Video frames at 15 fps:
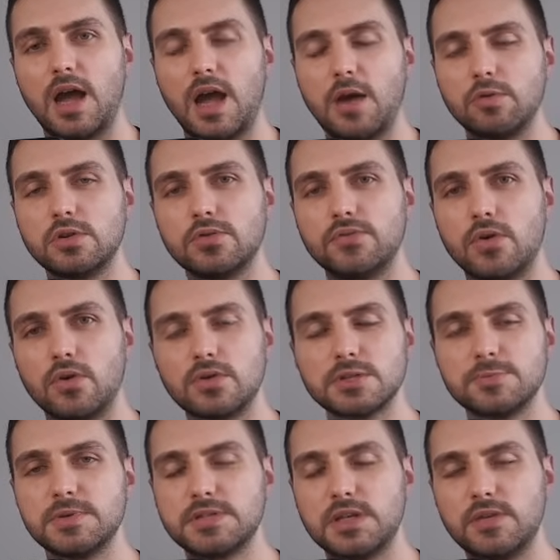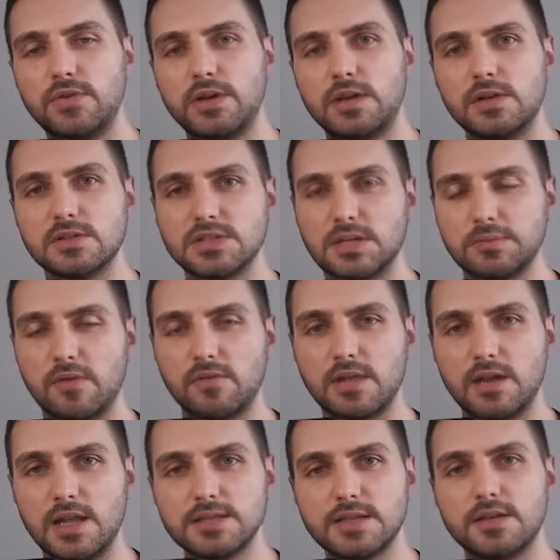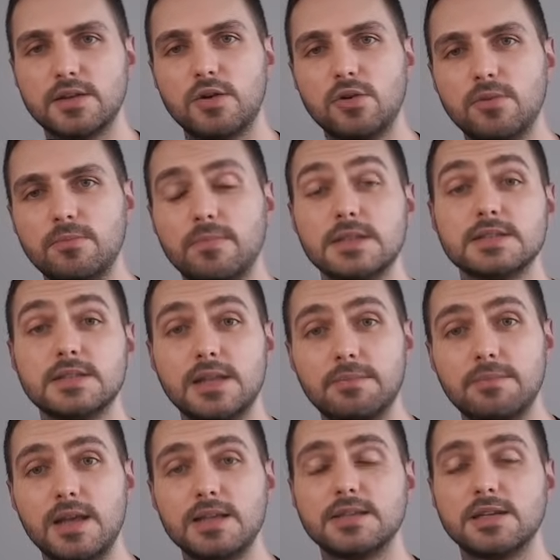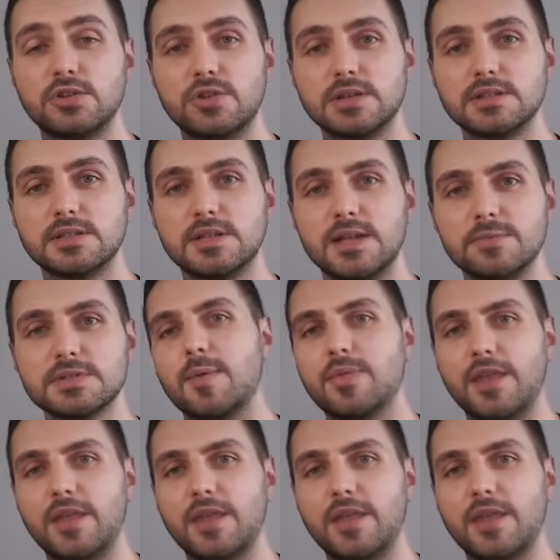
I want to focus specifically on some of the lesser known but still amazing tricks and tips